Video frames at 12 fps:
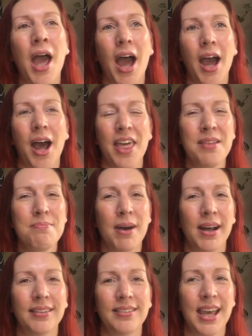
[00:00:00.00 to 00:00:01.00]
I think
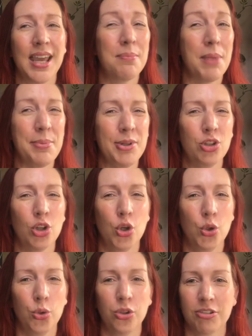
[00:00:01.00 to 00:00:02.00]
Marseille and maybe
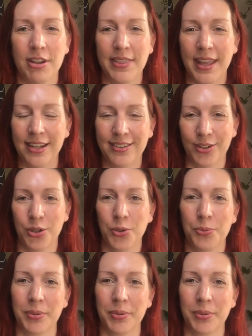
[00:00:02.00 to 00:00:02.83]
Toulouse are in there too,